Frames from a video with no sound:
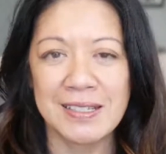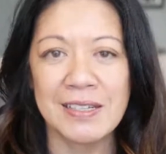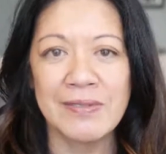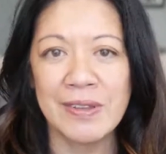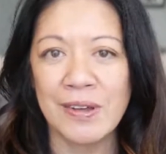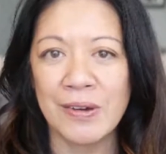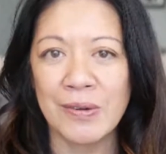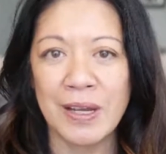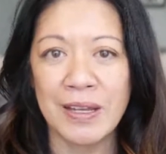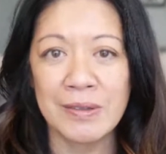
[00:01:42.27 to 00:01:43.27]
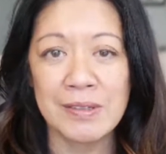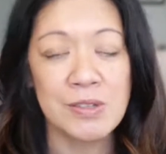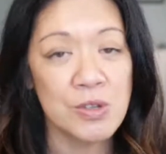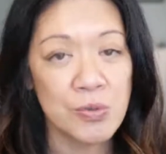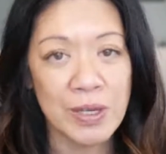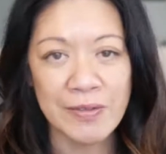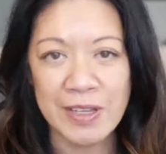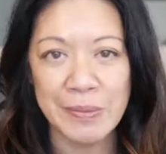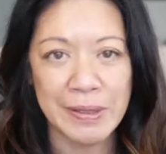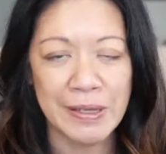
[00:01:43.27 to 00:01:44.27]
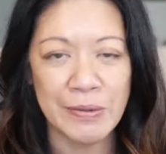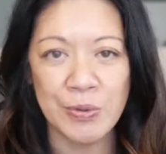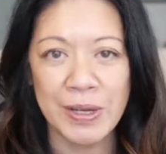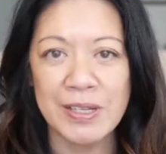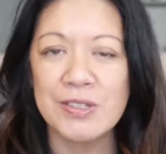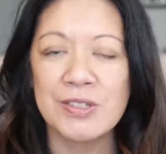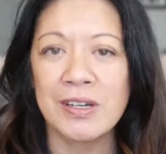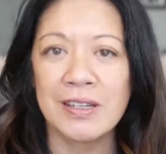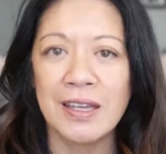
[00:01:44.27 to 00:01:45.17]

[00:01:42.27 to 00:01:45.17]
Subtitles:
even though I disagreed vehemently with what he said.